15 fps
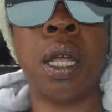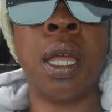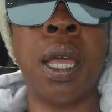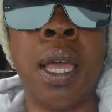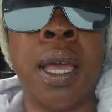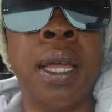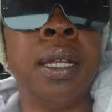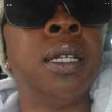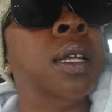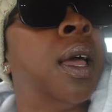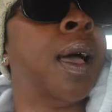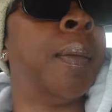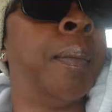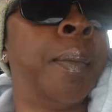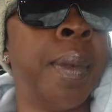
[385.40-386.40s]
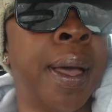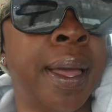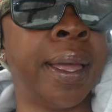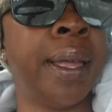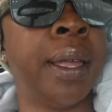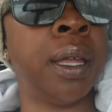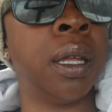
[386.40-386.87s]
and I
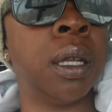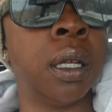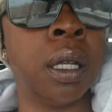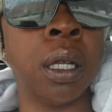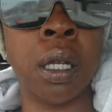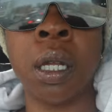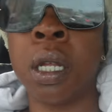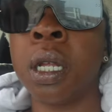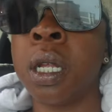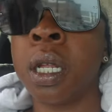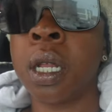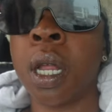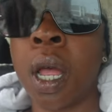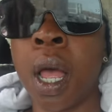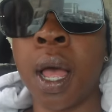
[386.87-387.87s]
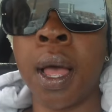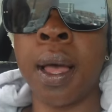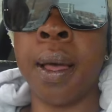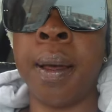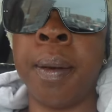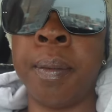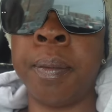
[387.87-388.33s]
might.
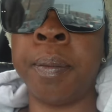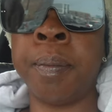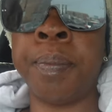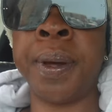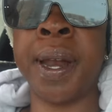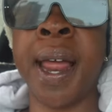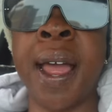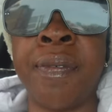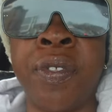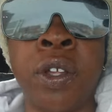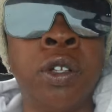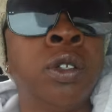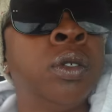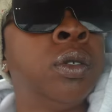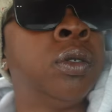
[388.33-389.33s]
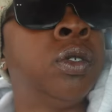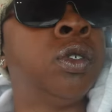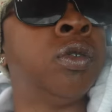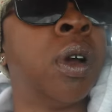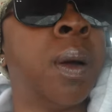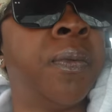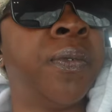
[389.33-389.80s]
Um, but I have to
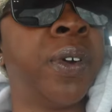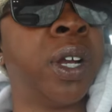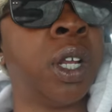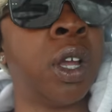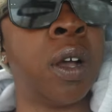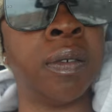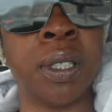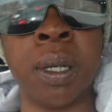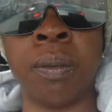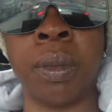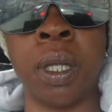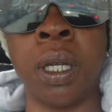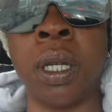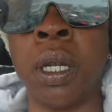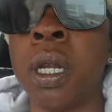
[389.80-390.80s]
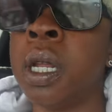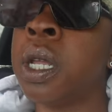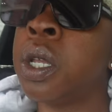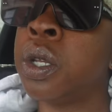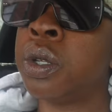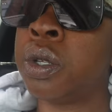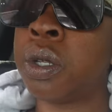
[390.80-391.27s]
drop Franny off something.
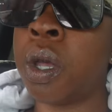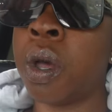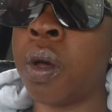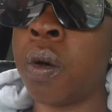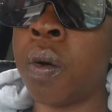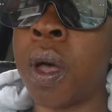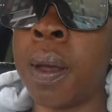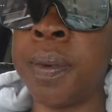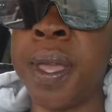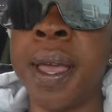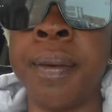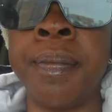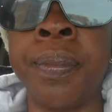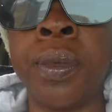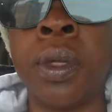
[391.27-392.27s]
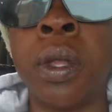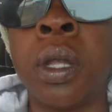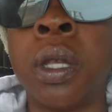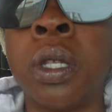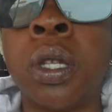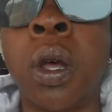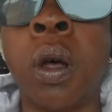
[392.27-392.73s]
So, um, yeah.
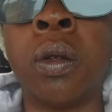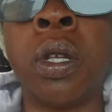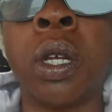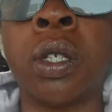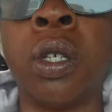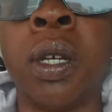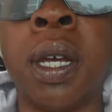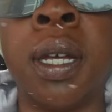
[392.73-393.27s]
So I'll talk to you